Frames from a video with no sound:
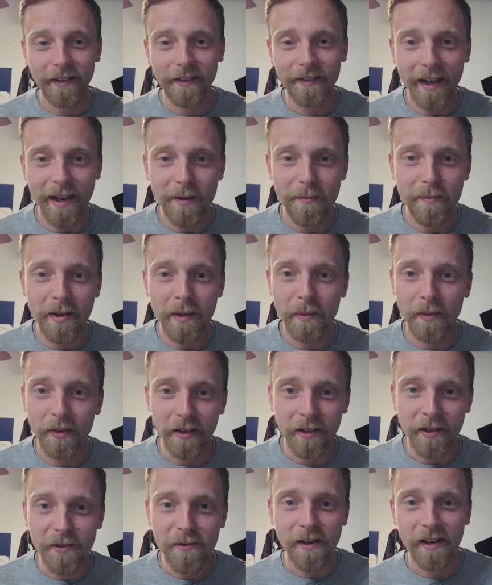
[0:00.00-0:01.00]
same people,
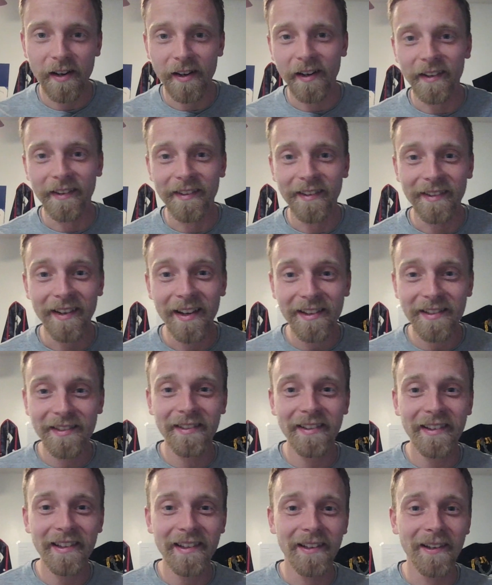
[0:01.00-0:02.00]
the Yukons, is
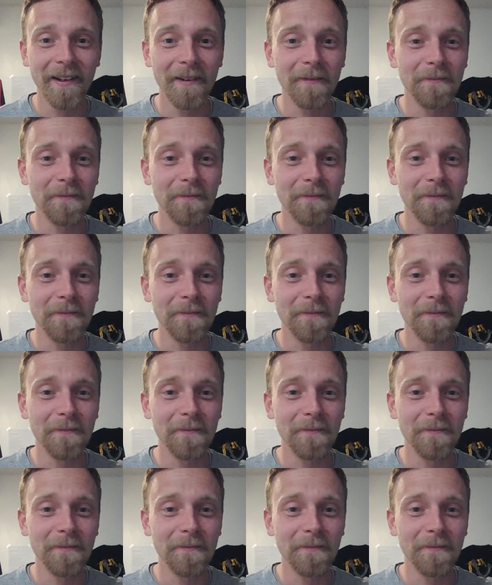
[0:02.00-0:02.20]
actually,